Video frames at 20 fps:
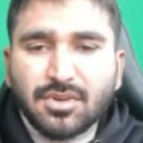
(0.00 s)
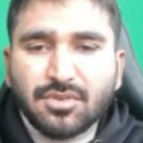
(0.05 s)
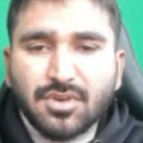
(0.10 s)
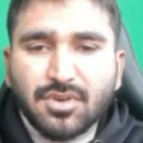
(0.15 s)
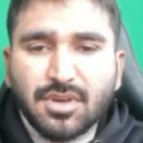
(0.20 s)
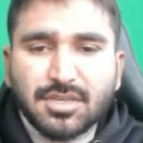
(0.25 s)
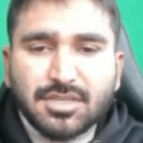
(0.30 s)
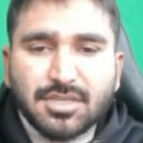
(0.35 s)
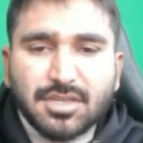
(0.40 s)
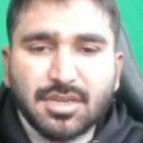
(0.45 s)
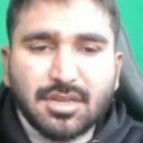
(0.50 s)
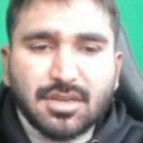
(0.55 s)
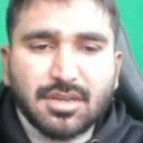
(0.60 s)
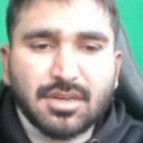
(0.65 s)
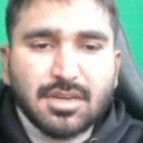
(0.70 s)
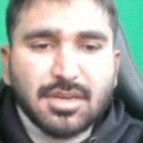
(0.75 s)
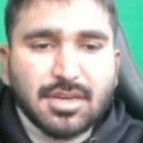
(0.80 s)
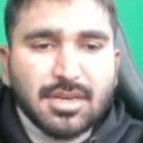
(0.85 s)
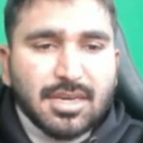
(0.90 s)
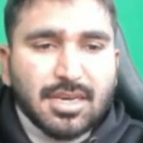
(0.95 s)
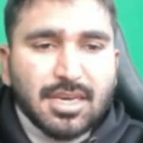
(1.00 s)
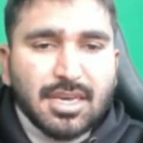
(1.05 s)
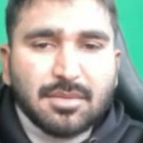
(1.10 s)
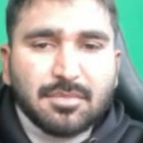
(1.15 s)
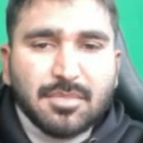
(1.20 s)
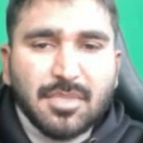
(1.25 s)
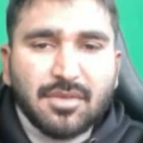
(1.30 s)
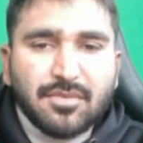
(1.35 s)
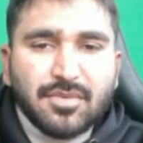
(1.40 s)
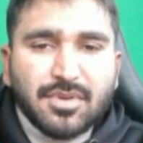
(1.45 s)
question in
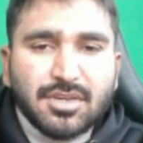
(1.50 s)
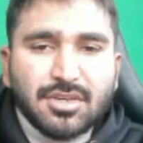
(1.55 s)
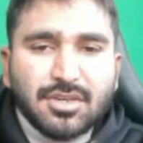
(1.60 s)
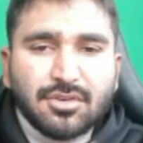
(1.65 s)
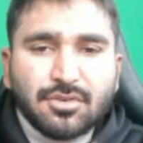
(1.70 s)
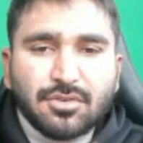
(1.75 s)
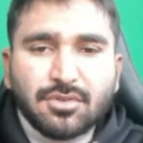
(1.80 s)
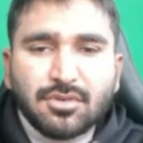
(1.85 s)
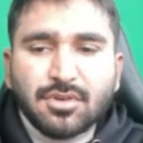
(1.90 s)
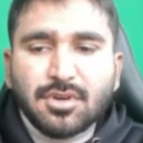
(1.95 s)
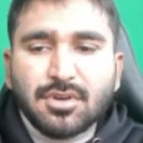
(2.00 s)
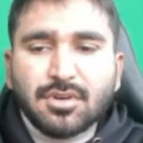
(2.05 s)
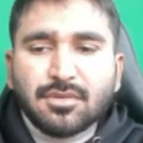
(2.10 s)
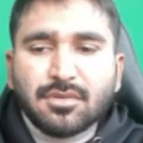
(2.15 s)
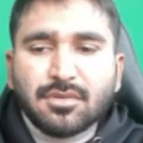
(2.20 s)
my video